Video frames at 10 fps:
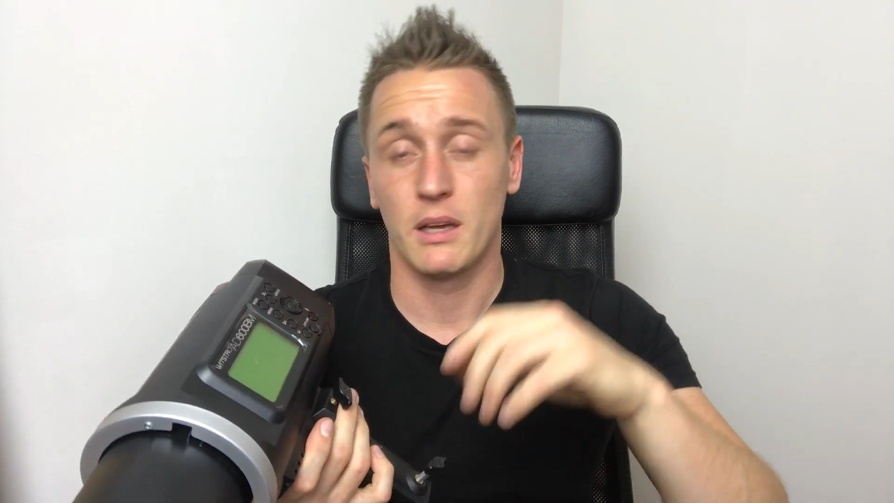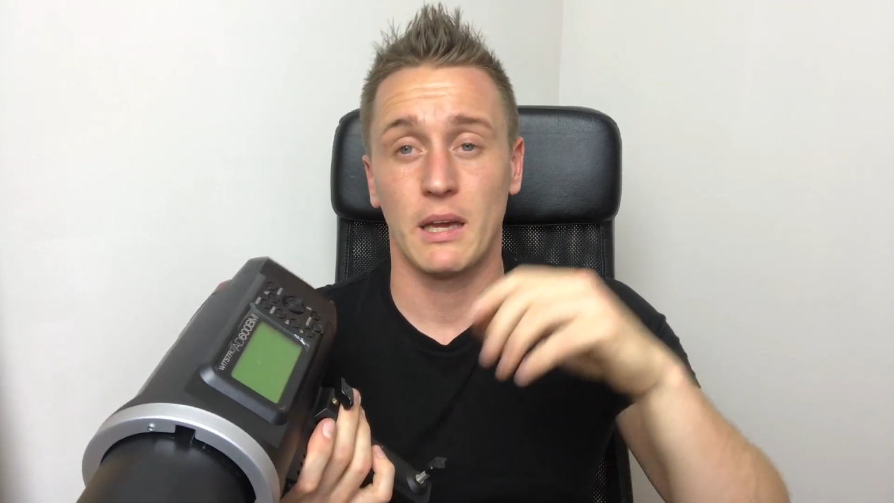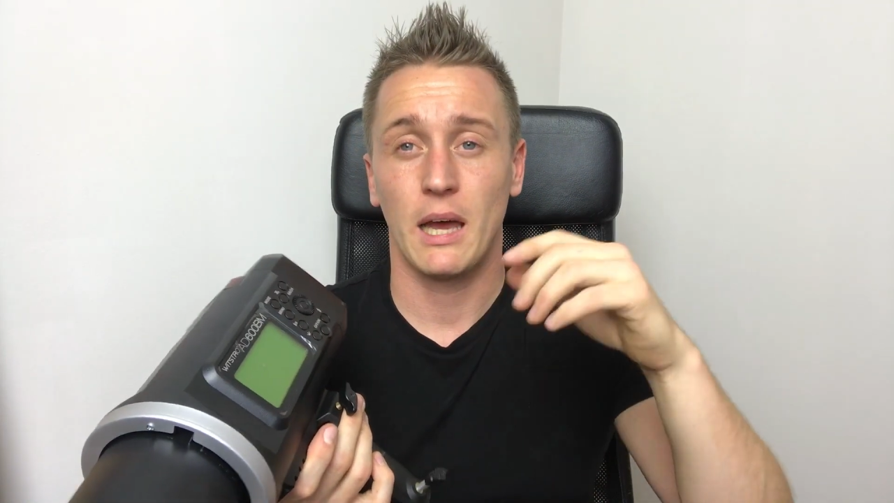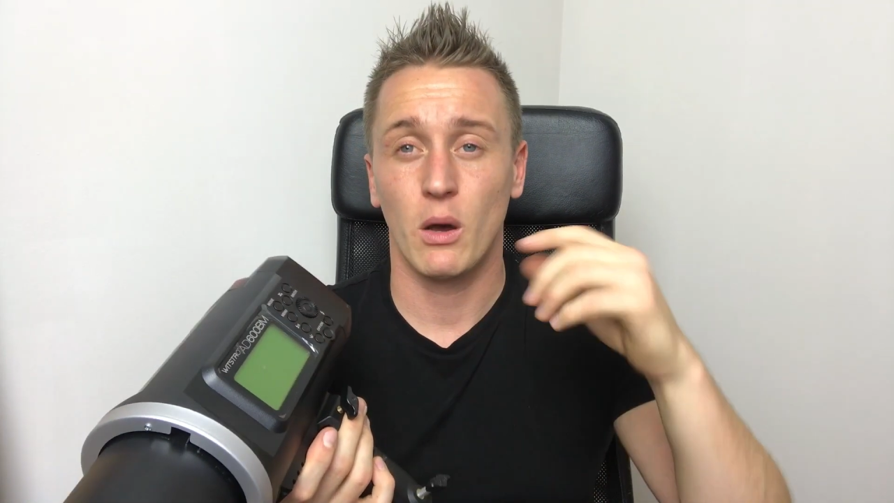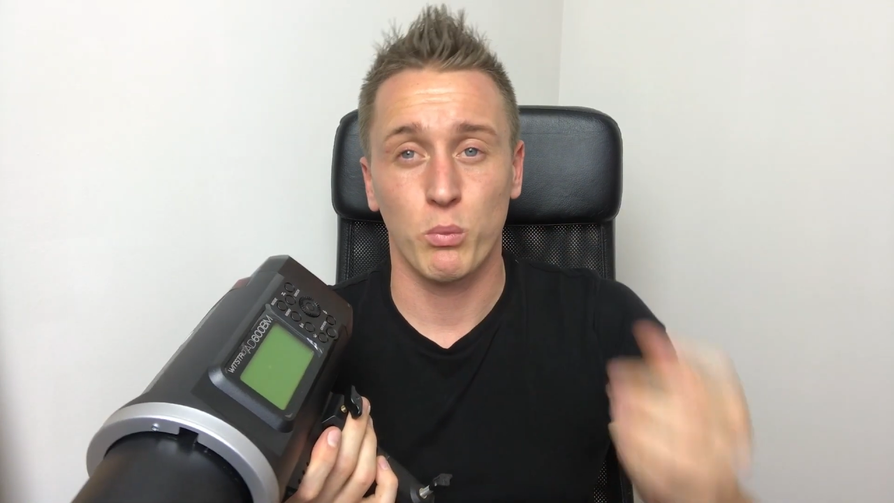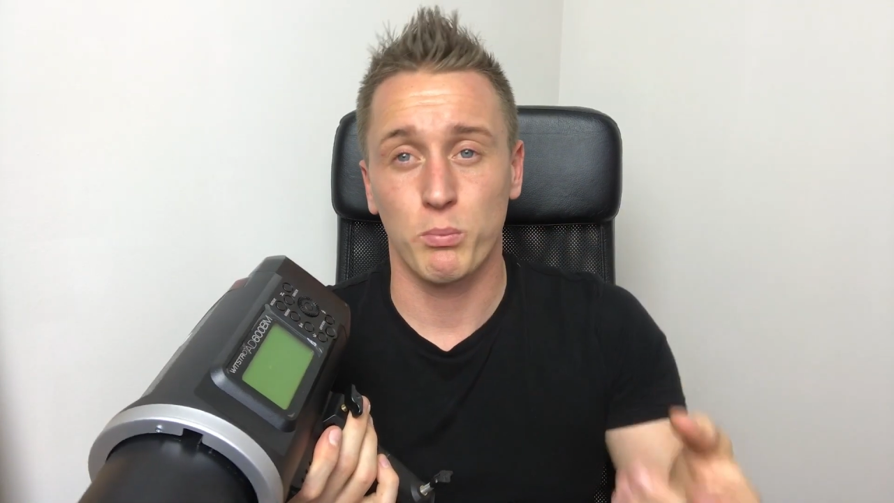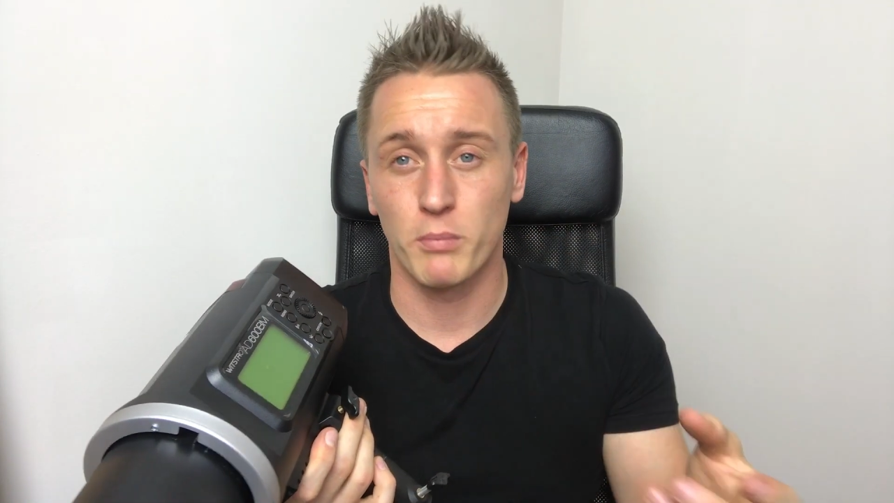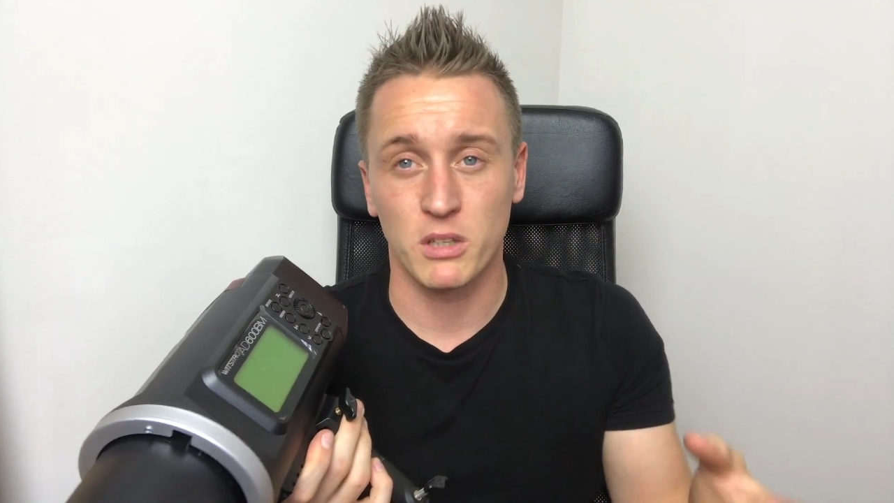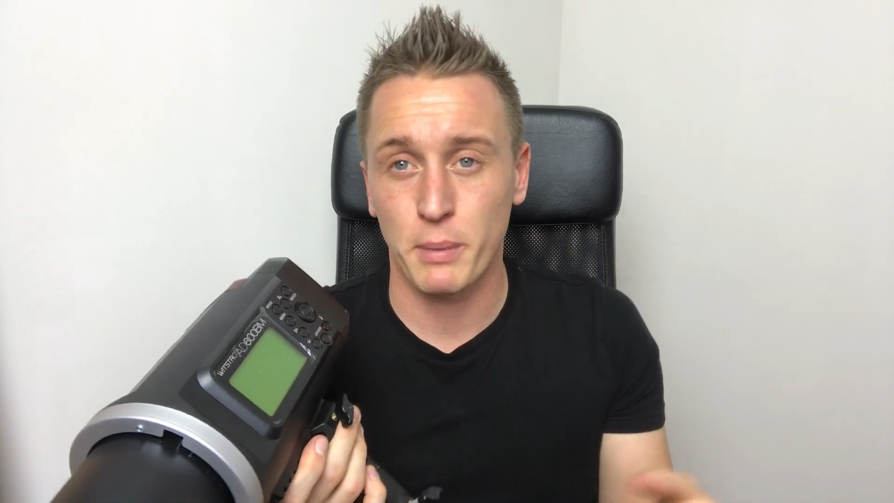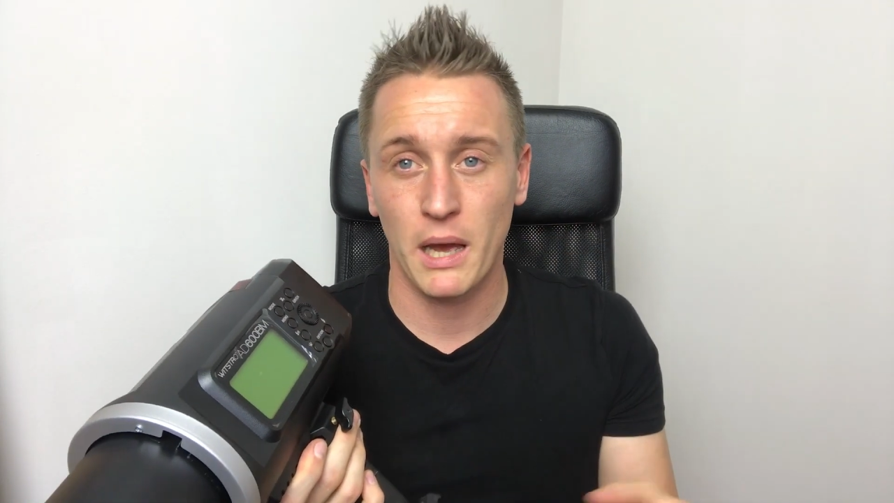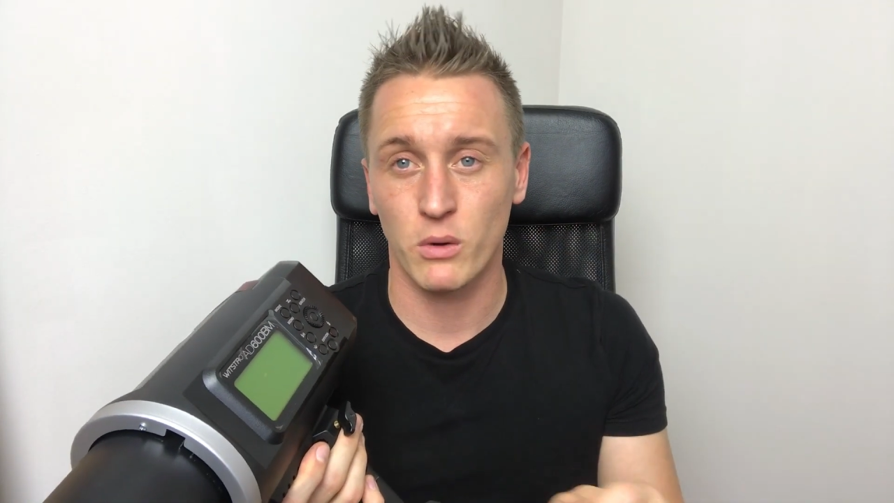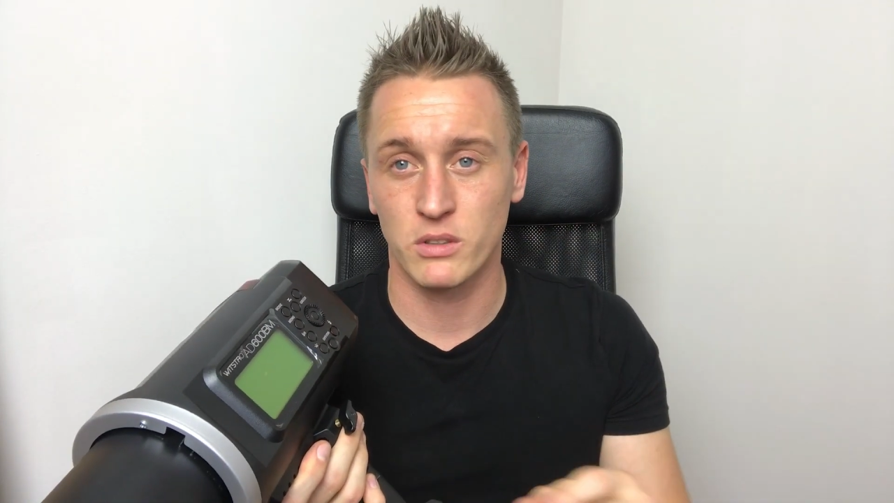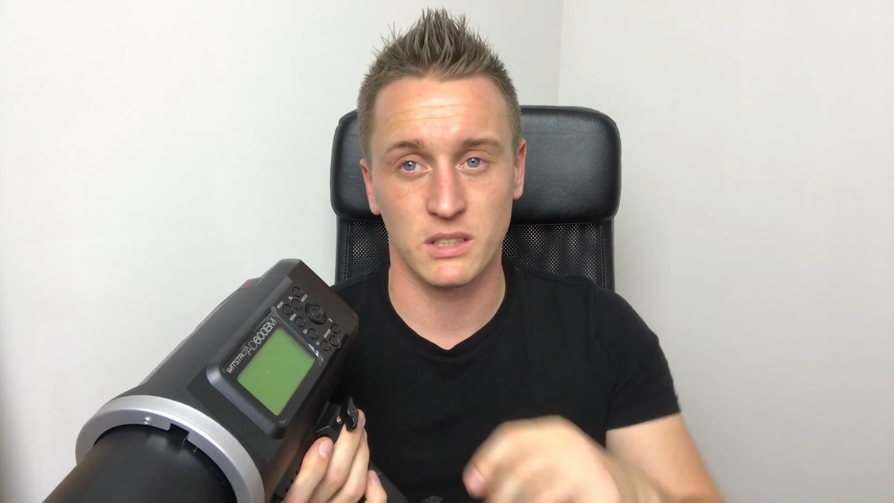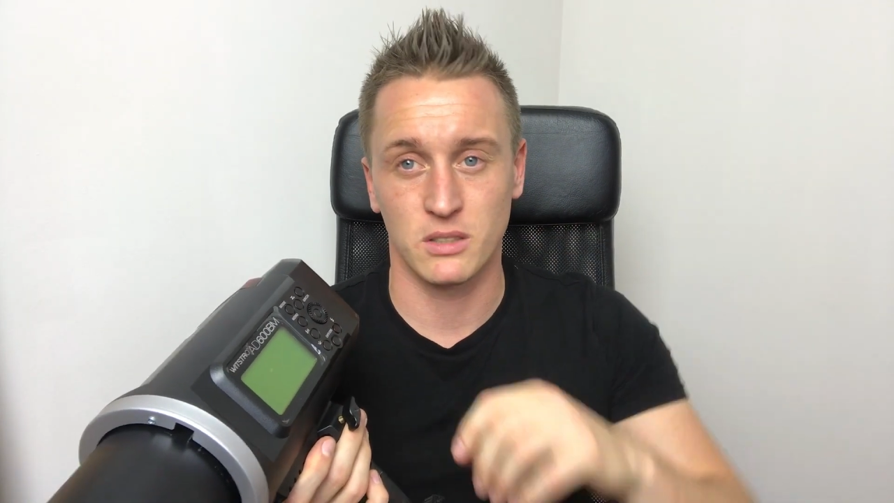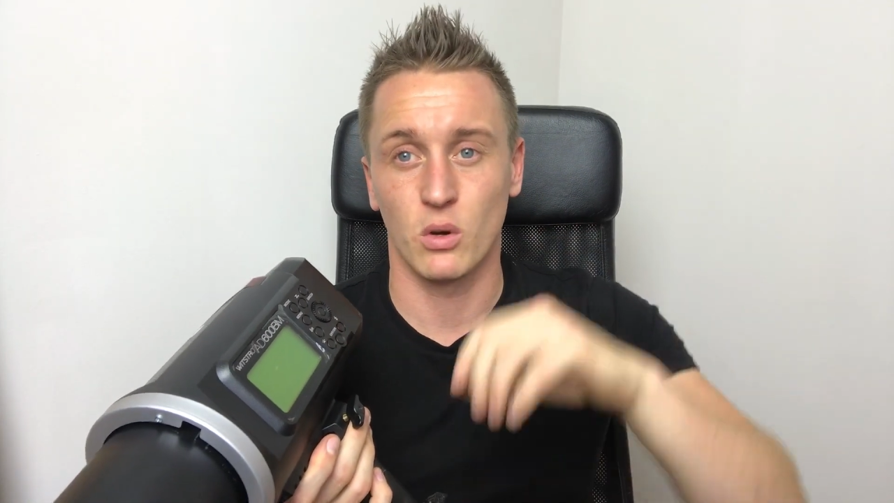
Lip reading: how much power has this